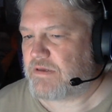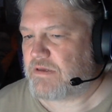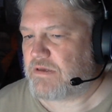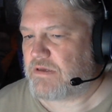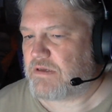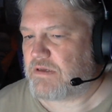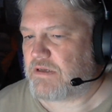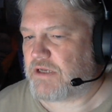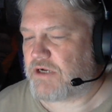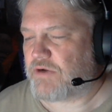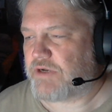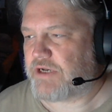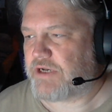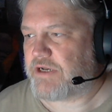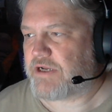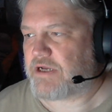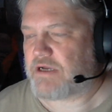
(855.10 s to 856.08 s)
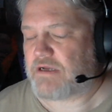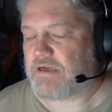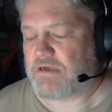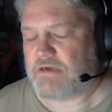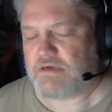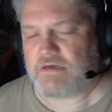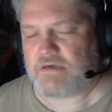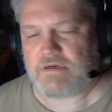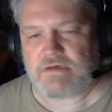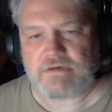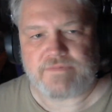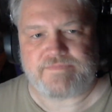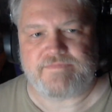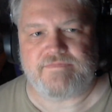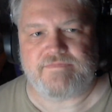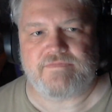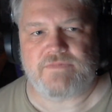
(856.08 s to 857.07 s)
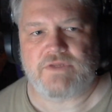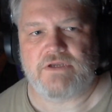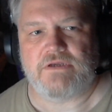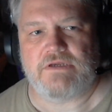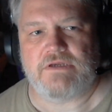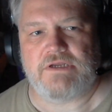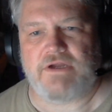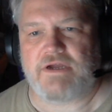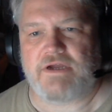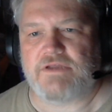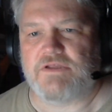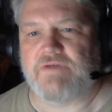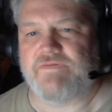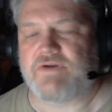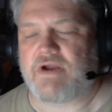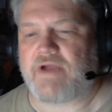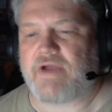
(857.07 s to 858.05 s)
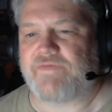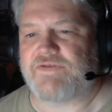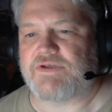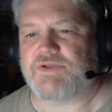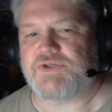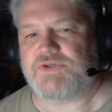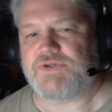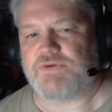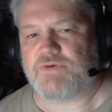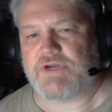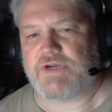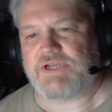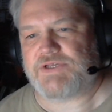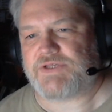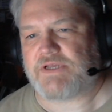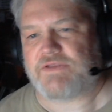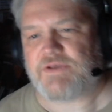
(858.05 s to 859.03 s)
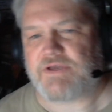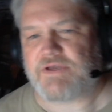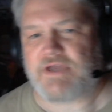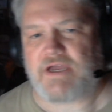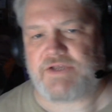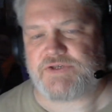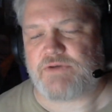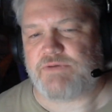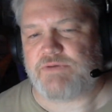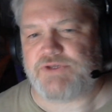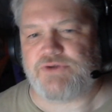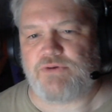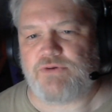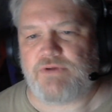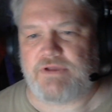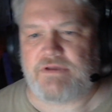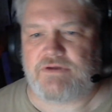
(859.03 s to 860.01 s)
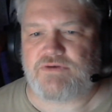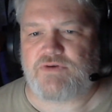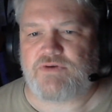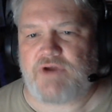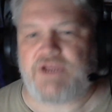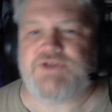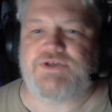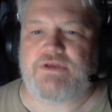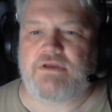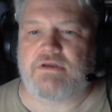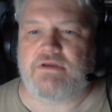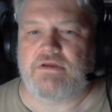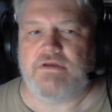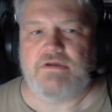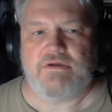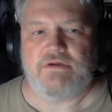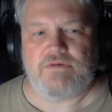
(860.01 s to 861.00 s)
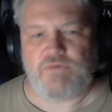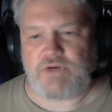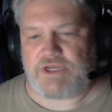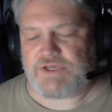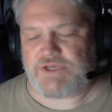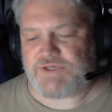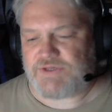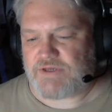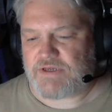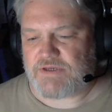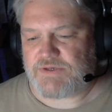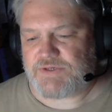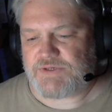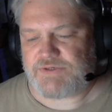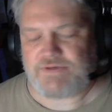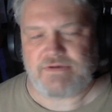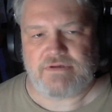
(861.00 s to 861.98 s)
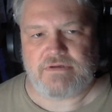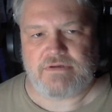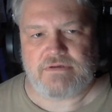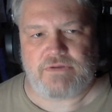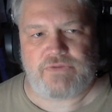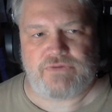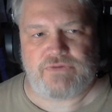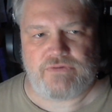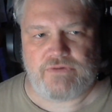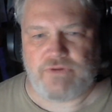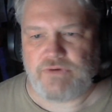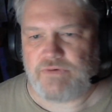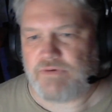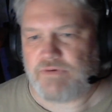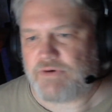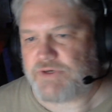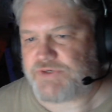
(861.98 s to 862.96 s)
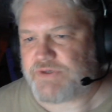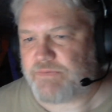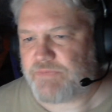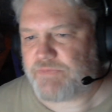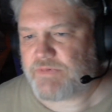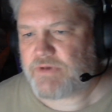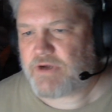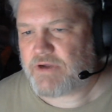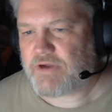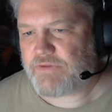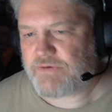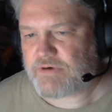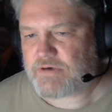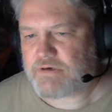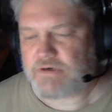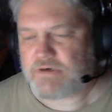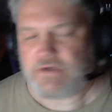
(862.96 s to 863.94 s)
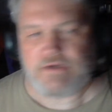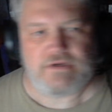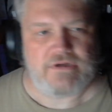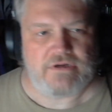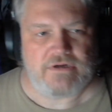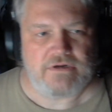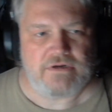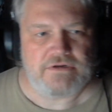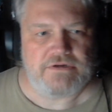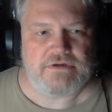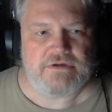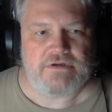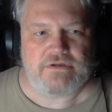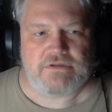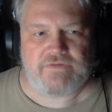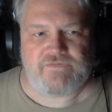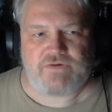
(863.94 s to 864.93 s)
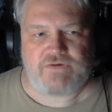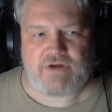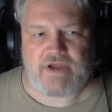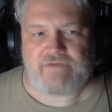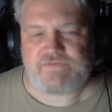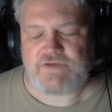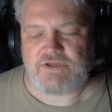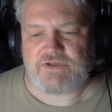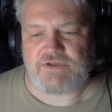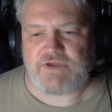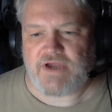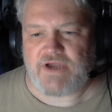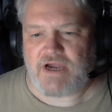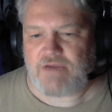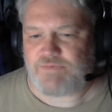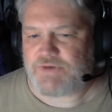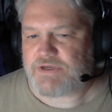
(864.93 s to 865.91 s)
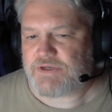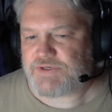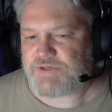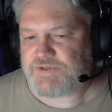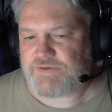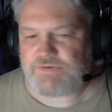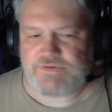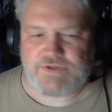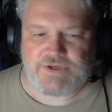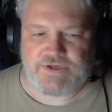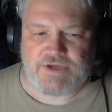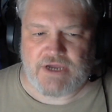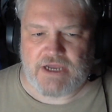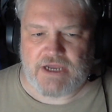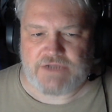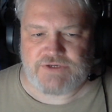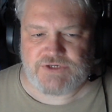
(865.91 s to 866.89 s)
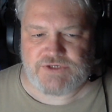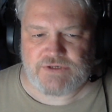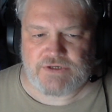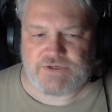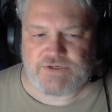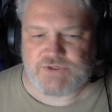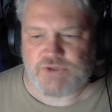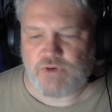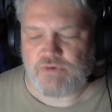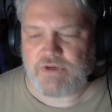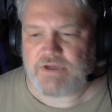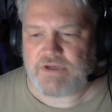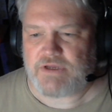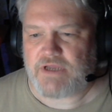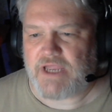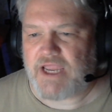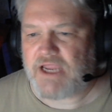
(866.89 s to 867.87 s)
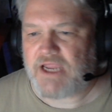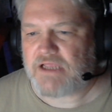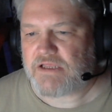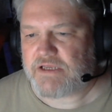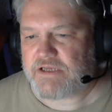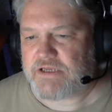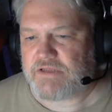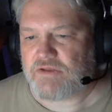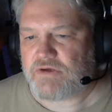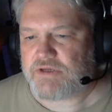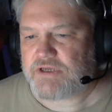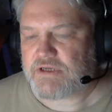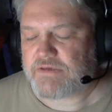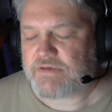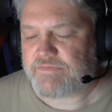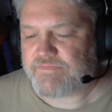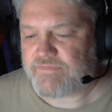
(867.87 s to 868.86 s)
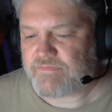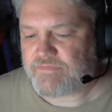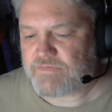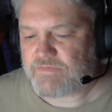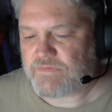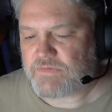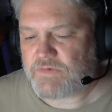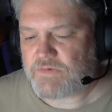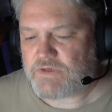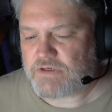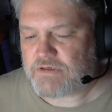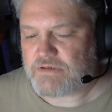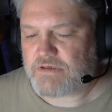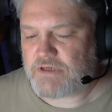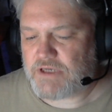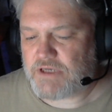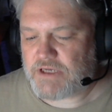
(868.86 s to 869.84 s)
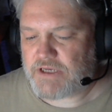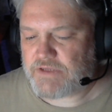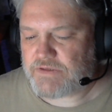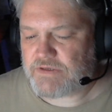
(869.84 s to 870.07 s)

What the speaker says: And how in Lovecraftian stories, like the guy's always going crazy when he sees Cthulhu or some other Lovecraftian god because the god just is so alien looking. And